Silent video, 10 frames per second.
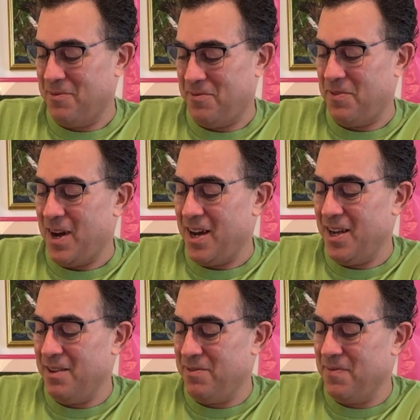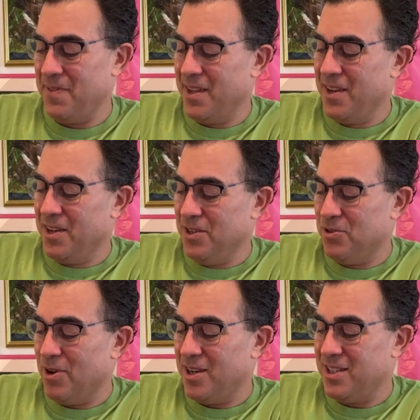5,
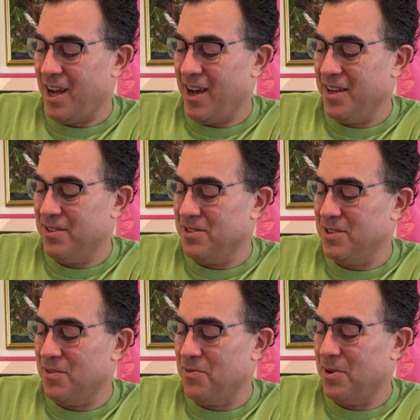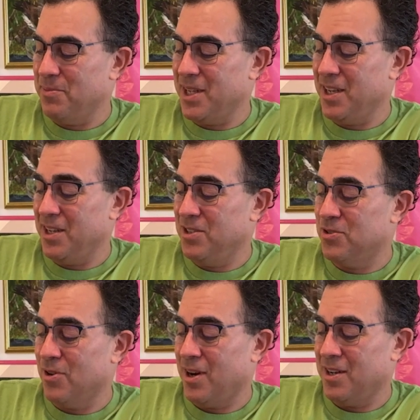draw tiles from the
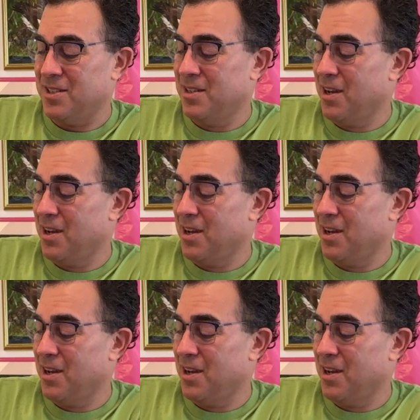draw